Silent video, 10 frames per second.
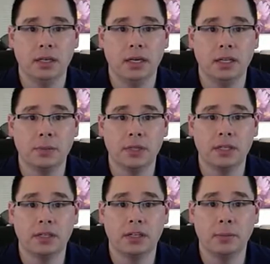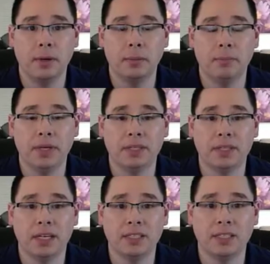and then we're going to talk about bet
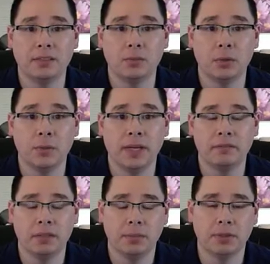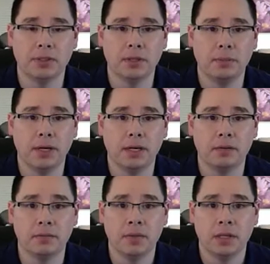sizes when we have limpers in the pot.